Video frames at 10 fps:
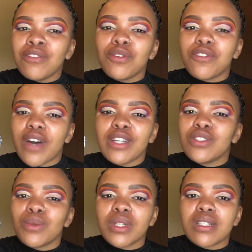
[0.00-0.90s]
will find
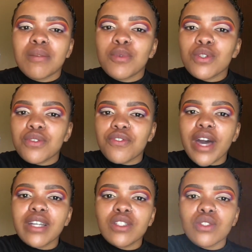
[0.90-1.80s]
you when it's supposed to
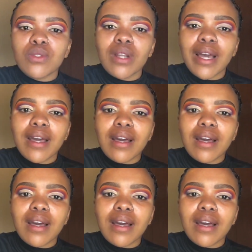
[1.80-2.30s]
find you. Like